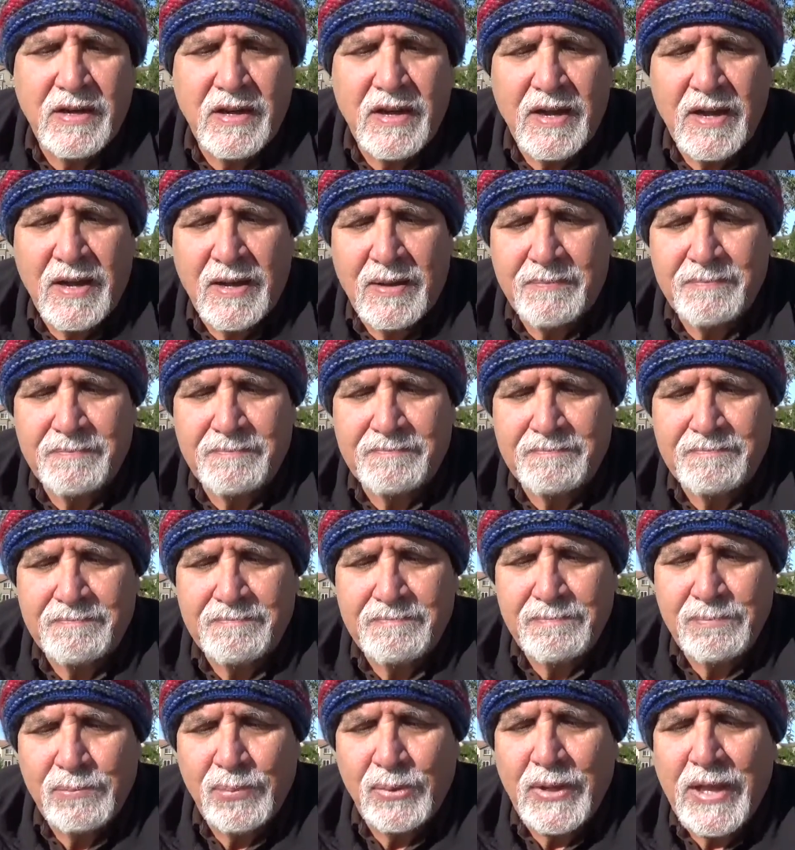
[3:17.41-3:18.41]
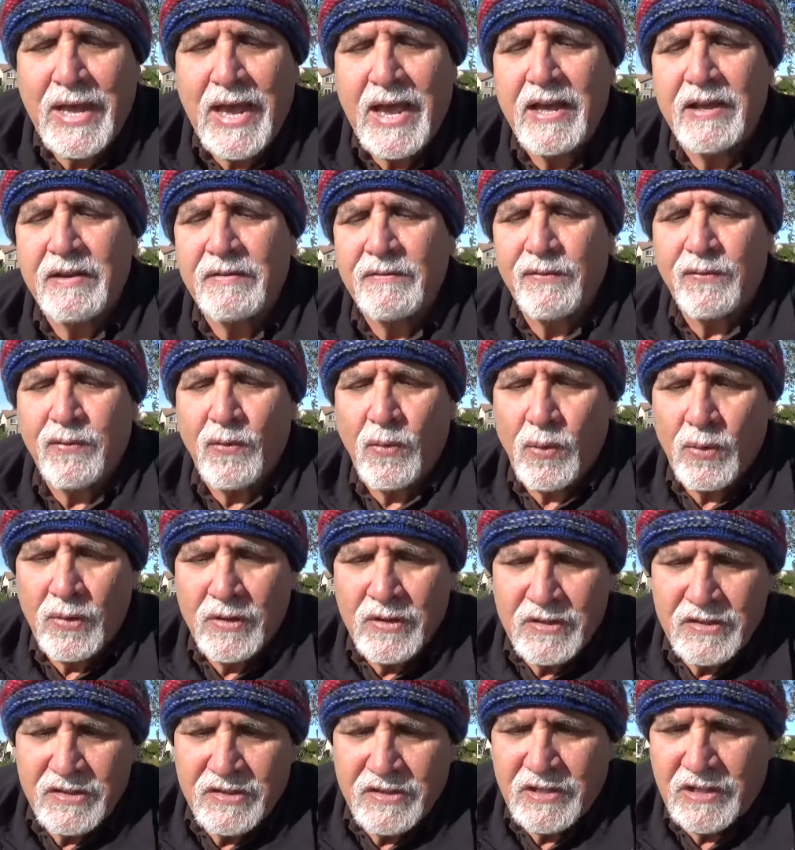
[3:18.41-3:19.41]
plan
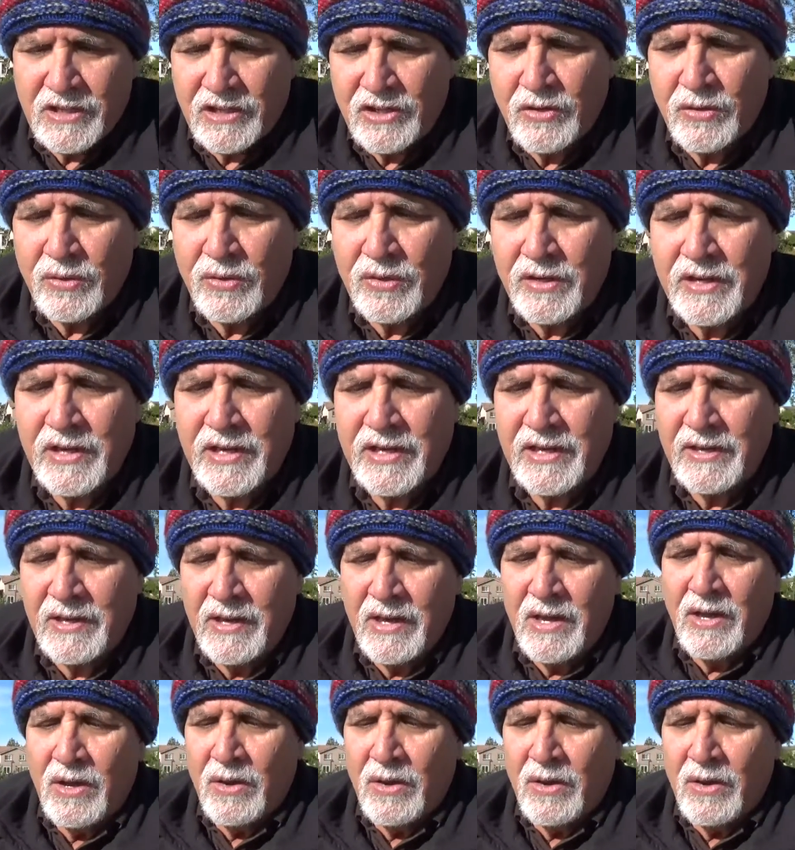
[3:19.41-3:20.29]
for security,